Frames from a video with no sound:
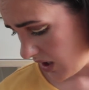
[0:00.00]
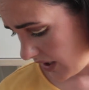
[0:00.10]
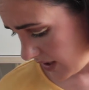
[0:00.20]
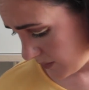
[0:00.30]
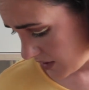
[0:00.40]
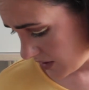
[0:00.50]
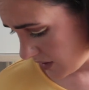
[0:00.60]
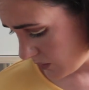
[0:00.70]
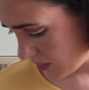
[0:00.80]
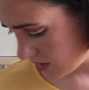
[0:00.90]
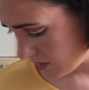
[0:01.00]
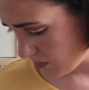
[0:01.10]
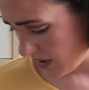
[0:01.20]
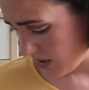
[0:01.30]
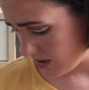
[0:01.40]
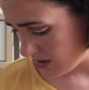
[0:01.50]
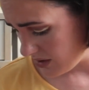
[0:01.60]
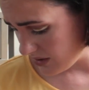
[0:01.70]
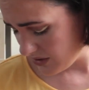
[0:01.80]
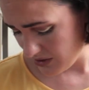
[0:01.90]
Lipstick with
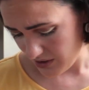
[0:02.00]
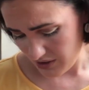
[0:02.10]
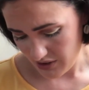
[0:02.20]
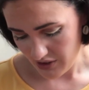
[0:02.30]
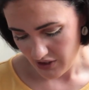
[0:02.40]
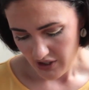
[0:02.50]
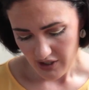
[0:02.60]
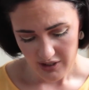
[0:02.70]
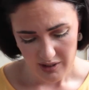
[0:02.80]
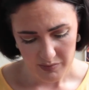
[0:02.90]
smelt, lip